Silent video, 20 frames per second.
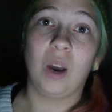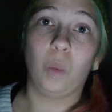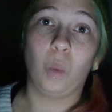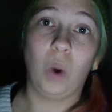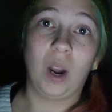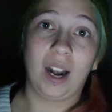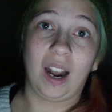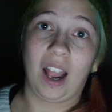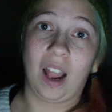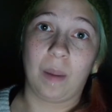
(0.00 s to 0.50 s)

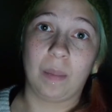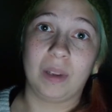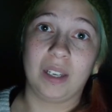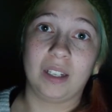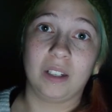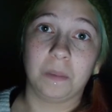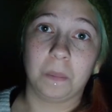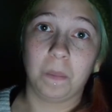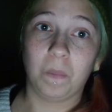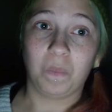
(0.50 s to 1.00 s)
what
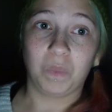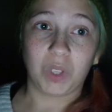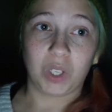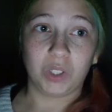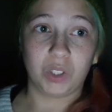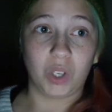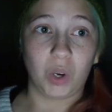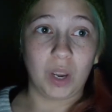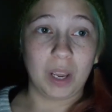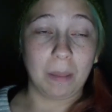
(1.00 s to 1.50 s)
happened.
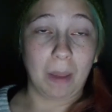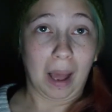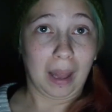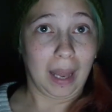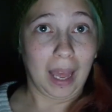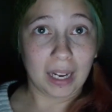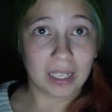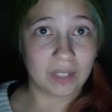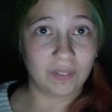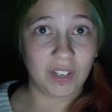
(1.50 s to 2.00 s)
So in my
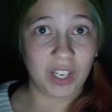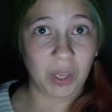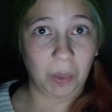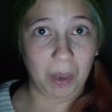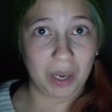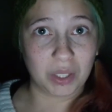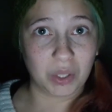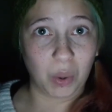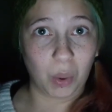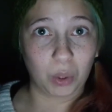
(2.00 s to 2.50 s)
last
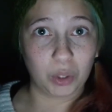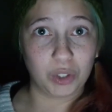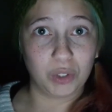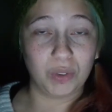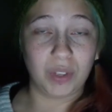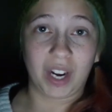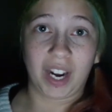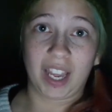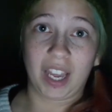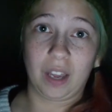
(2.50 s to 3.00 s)
video, I told
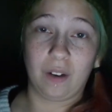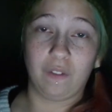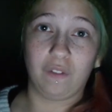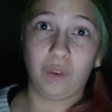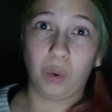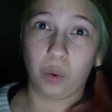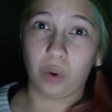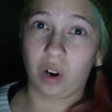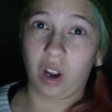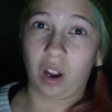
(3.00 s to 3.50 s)
you that I had
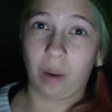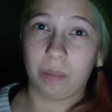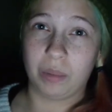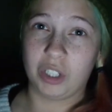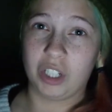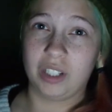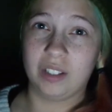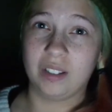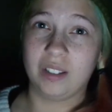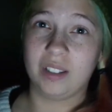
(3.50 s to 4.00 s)
four
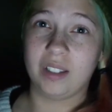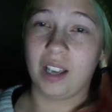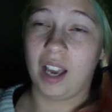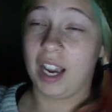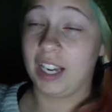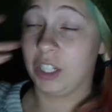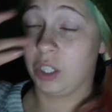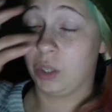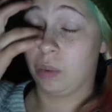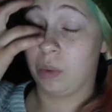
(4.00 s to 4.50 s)
options.
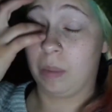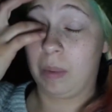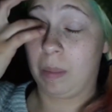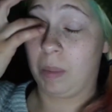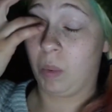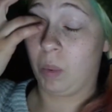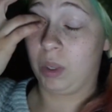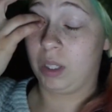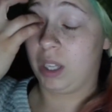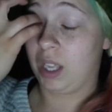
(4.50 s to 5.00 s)
I don't
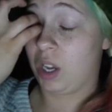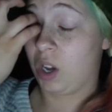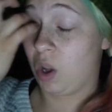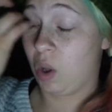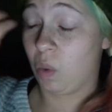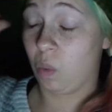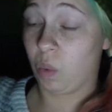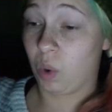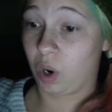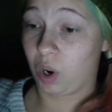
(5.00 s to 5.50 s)
remember what they
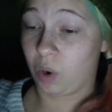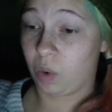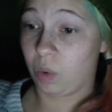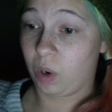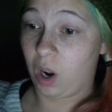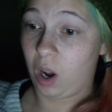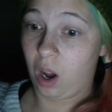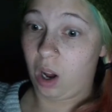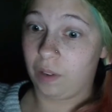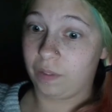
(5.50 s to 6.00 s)
all
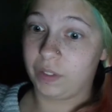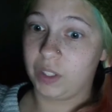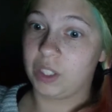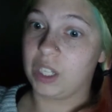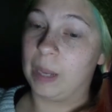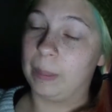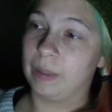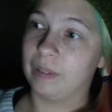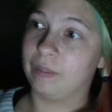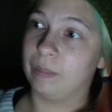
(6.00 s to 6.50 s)
were off the
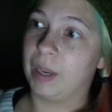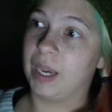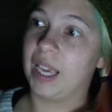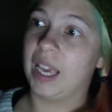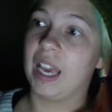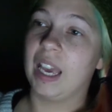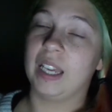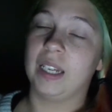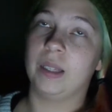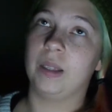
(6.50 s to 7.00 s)
top of my
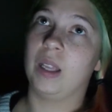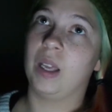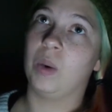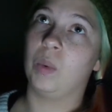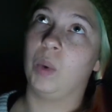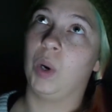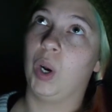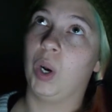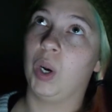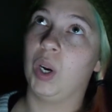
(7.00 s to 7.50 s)
head. They
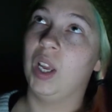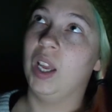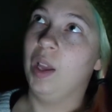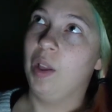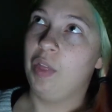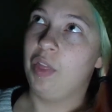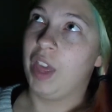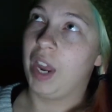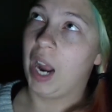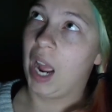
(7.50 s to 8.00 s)
were
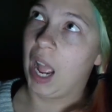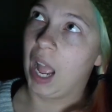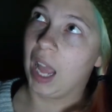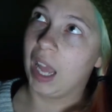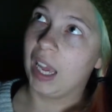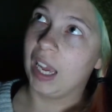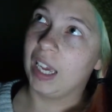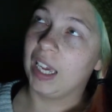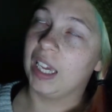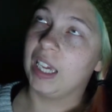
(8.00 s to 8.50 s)
that
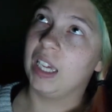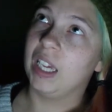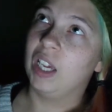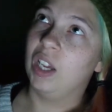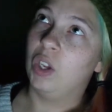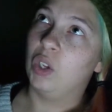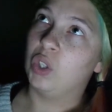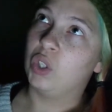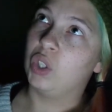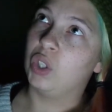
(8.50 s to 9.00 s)
I
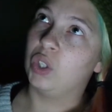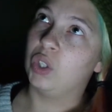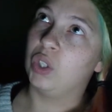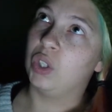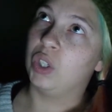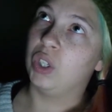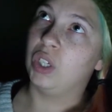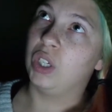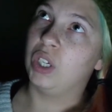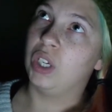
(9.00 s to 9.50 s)

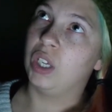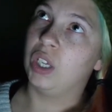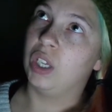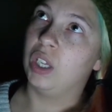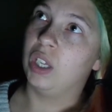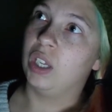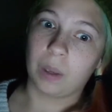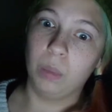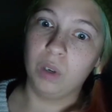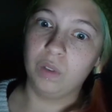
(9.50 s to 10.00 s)
could
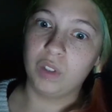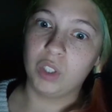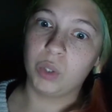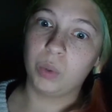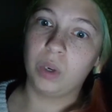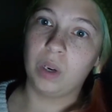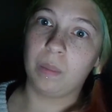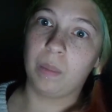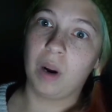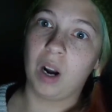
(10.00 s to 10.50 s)
move
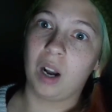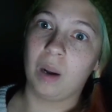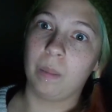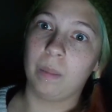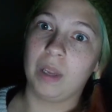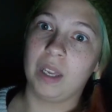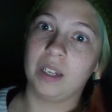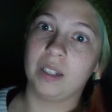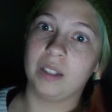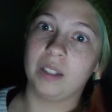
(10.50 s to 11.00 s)
into an
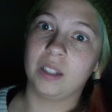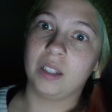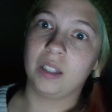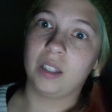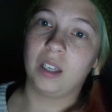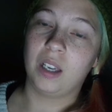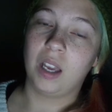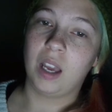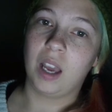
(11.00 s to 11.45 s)
apartment,